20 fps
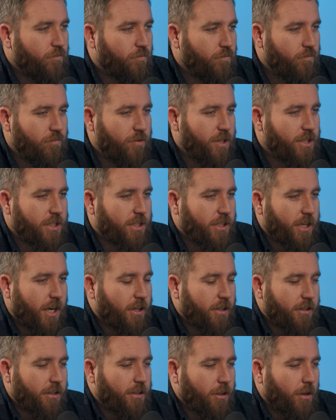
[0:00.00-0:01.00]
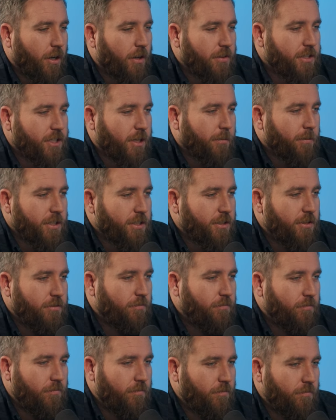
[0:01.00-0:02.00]
this entire, you know, all these companies'
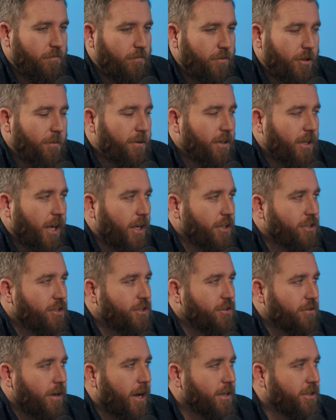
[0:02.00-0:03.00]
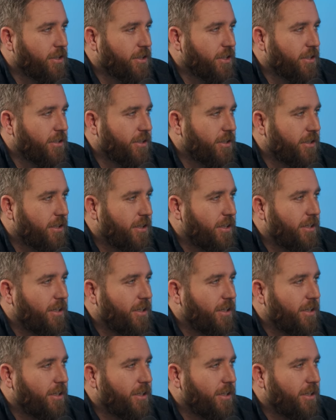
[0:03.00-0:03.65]
communication strategies.